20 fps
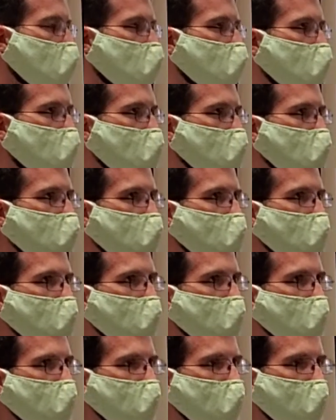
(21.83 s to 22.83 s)
that
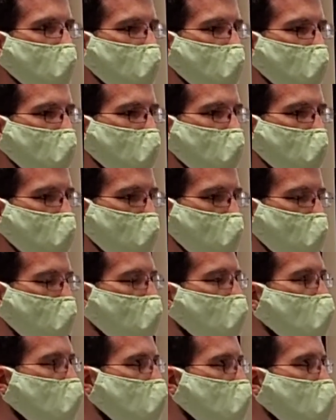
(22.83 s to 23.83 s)
since
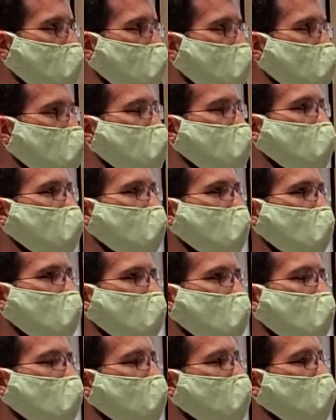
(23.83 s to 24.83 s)
Muhammad
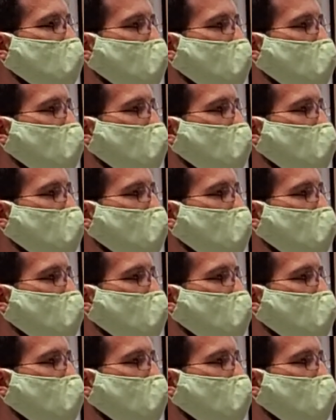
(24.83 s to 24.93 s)
had a